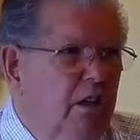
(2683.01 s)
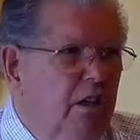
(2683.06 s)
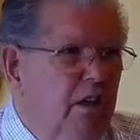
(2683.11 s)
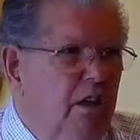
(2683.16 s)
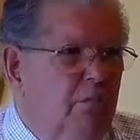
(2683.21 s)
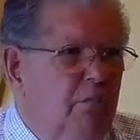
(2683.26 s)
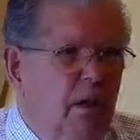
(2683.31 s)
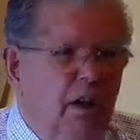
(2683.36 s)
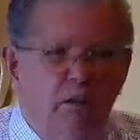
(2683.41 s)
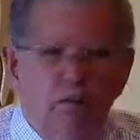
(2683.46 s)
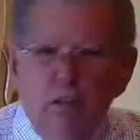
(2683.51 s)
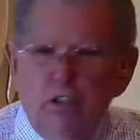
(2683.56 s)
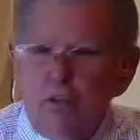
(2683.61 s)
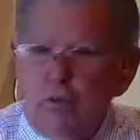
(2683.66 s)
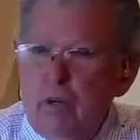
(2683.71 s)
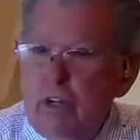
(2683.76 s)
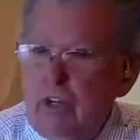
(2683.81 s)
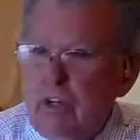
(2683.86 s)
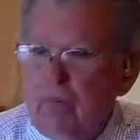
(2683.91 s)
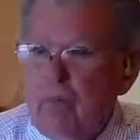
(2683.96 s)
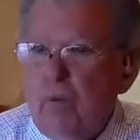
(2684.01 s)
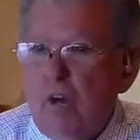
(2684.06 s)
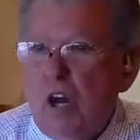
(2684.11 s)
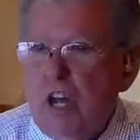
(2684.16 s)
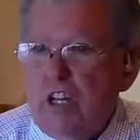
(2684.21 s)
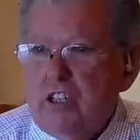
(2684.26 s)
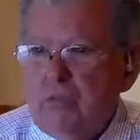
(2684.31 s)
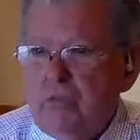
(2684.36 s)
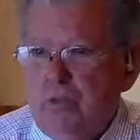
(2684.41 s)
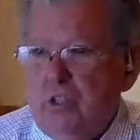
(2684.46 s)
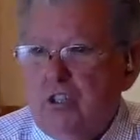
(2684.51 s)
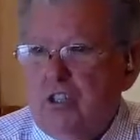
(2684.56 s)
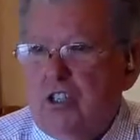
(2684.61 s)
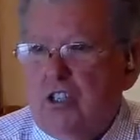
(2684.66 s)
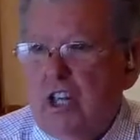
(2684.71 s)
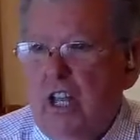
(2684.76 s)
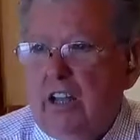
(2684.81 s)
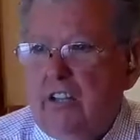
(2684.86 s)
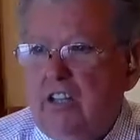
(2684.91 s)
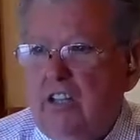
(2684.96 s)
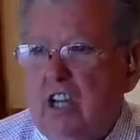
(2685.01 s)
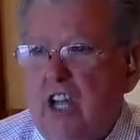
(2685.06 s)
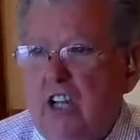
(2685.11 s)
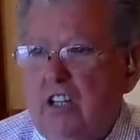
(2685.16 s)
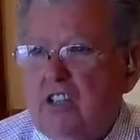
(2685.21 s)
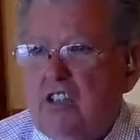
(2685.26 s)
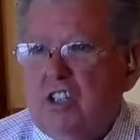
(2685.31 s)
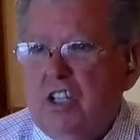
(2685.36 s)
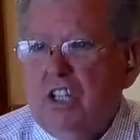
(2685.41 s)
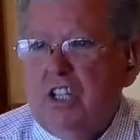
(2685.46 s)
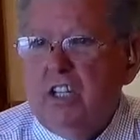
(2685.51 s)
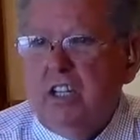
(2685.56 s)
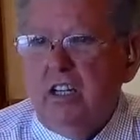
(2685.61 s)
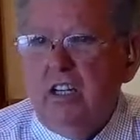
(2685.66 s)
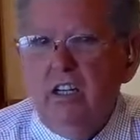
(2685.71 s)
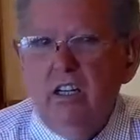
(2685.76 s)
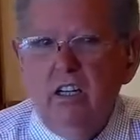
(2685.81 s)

and by which we can prosper, just like John said,